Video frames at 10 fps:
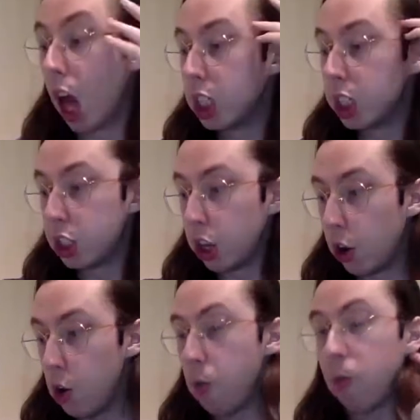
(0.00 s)

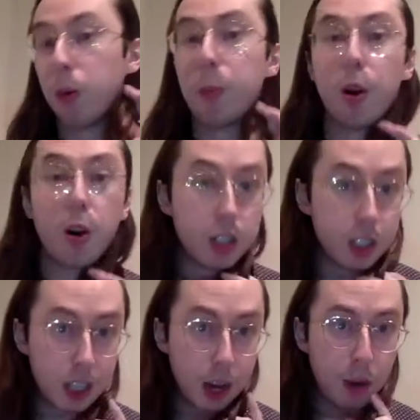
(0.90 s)
So for
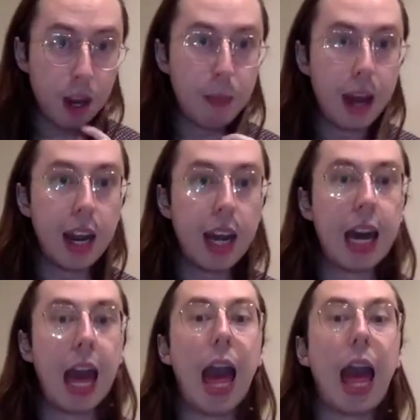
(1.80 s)
Percy, I'm recommending
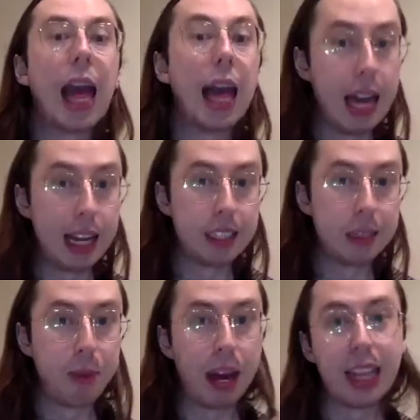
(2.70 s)
It
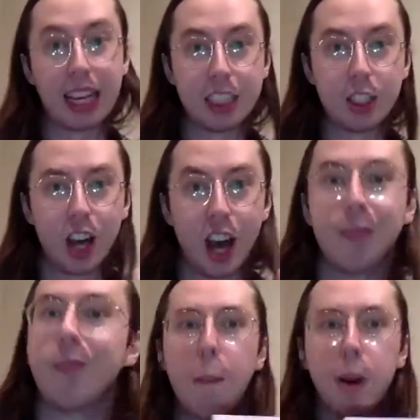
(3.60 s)
by Alexa Chung.
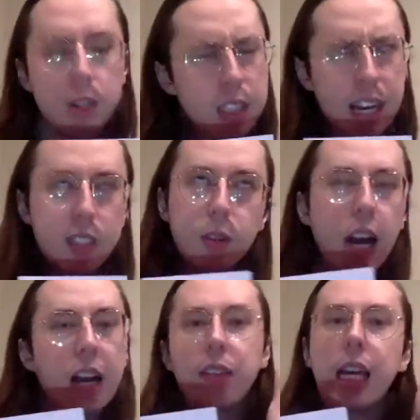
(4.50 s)
Percy asked for
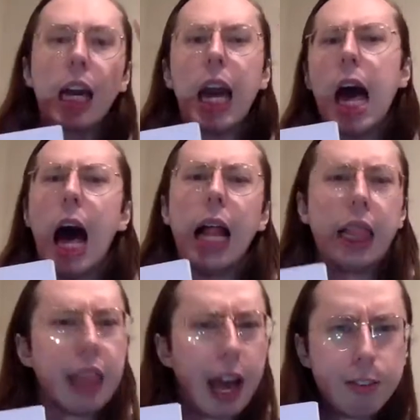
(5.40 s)
kind of like, like a
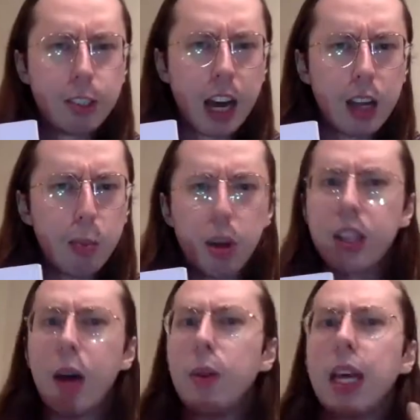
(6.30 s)
lifestyle book
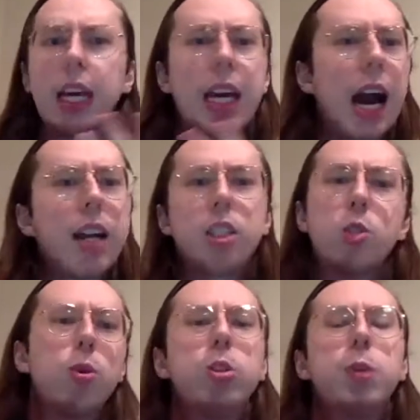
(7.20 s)
that would like guide us
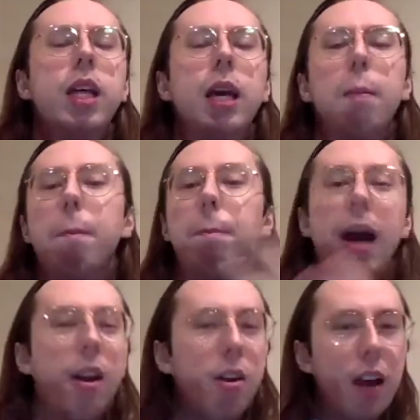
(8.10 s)
towards being like
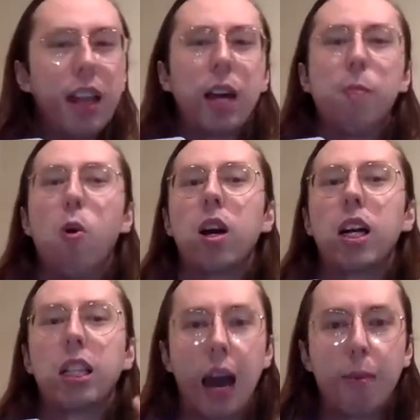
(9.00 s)
better and like more
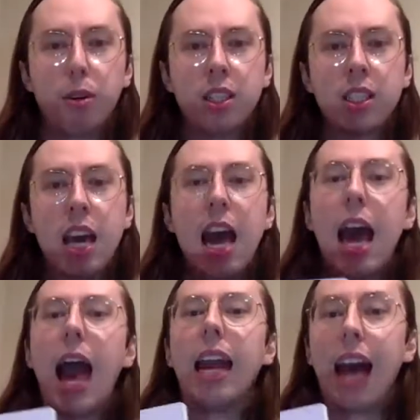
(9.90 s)
glamorous.
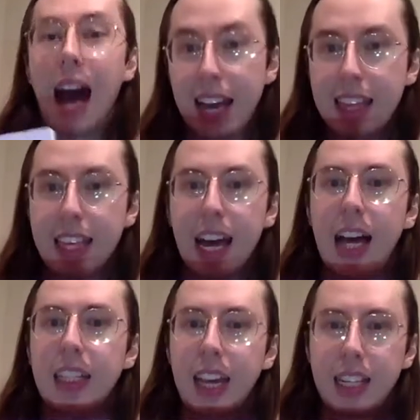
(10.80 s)
And I think
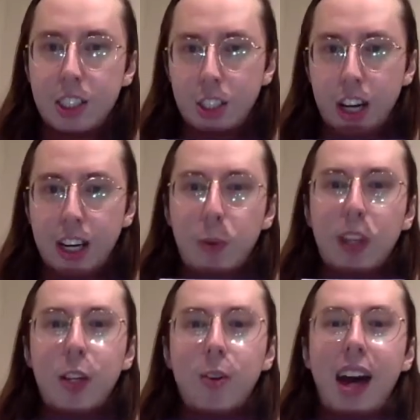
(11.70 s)
Alexa Chung can really
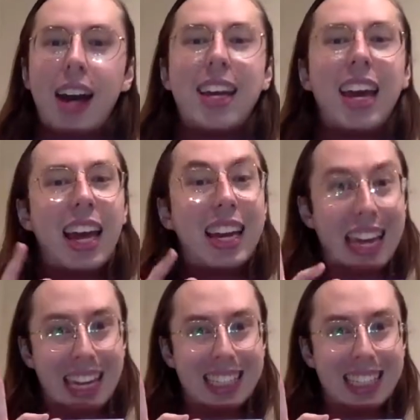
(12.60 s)
do that in It.